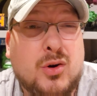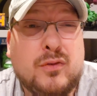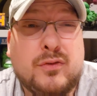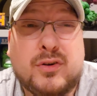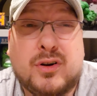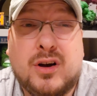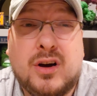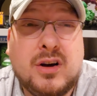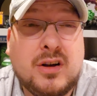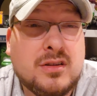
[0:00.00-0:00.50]

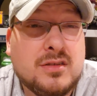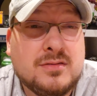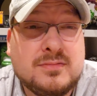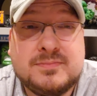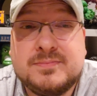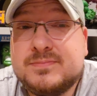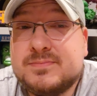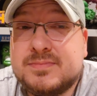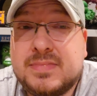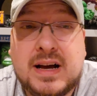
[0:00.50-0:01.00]
overall,
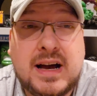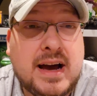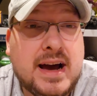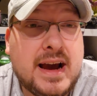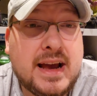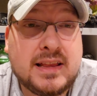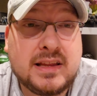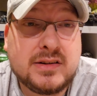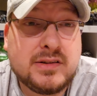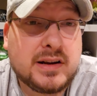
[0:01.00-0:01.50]

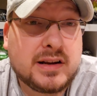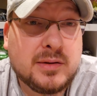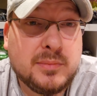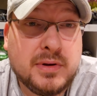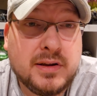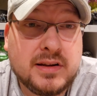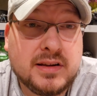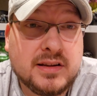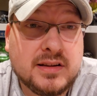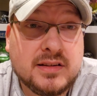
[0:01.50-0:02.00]
highly
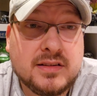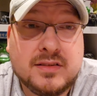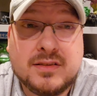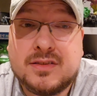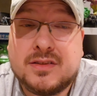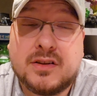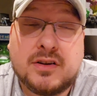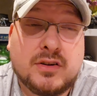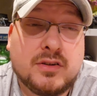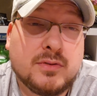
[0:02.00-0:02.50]
recommend it.
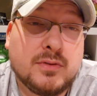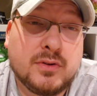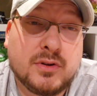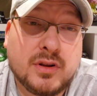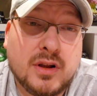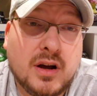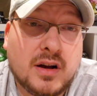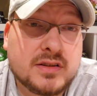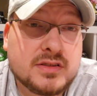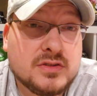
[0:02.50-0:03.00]
They're are
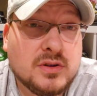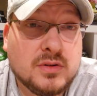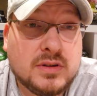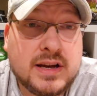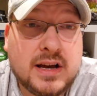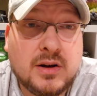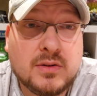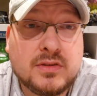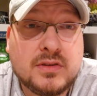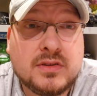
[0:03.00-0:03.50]
long sold
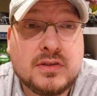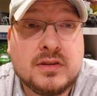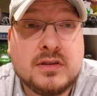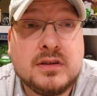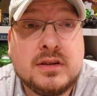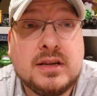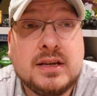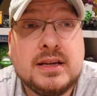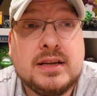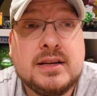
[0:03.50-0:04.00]
out.
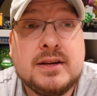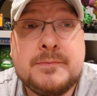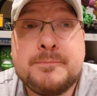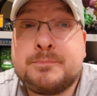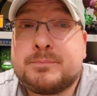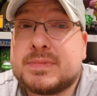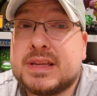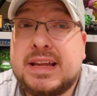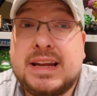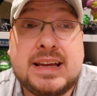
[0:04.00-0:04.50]

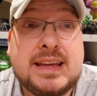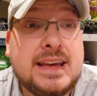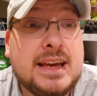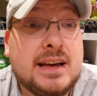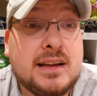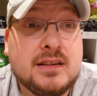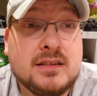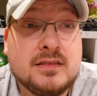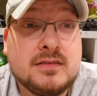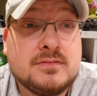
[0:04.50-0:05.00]
And
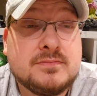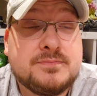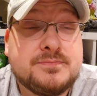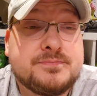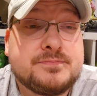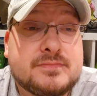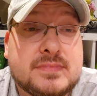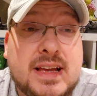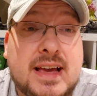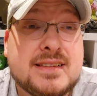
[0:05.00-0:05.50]
again,
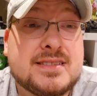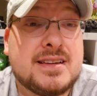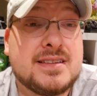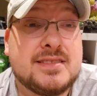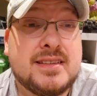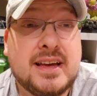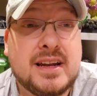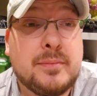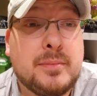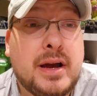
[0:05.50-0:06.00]
as I
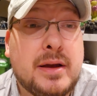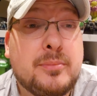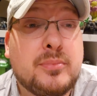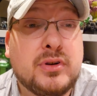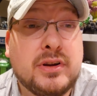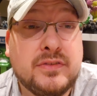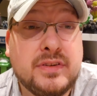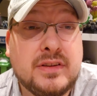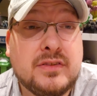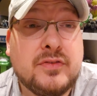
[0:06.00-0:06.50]
said in my
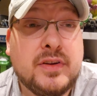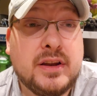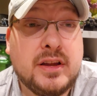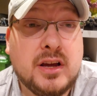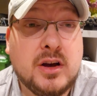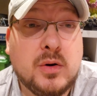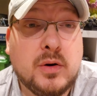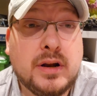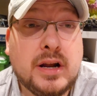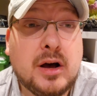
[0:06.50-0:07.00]
previous
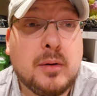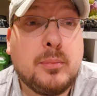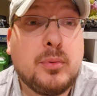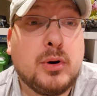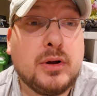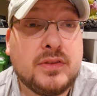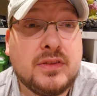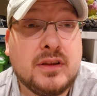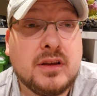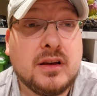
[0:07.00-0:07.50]
video, and I'll
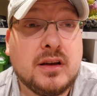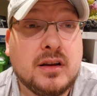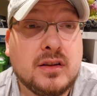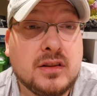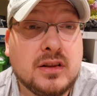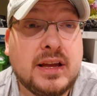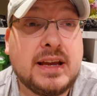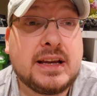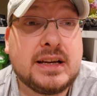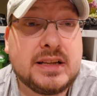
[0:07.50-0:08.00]
put the
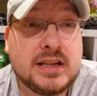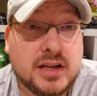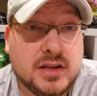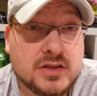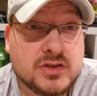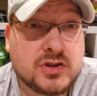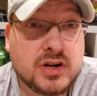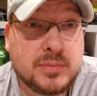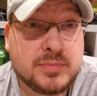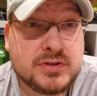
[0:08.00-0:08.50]
link in the
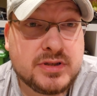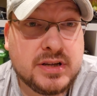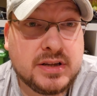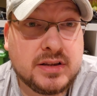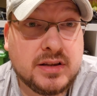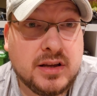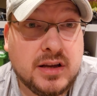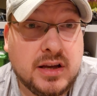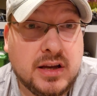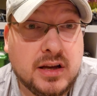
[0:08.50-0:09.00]
description at,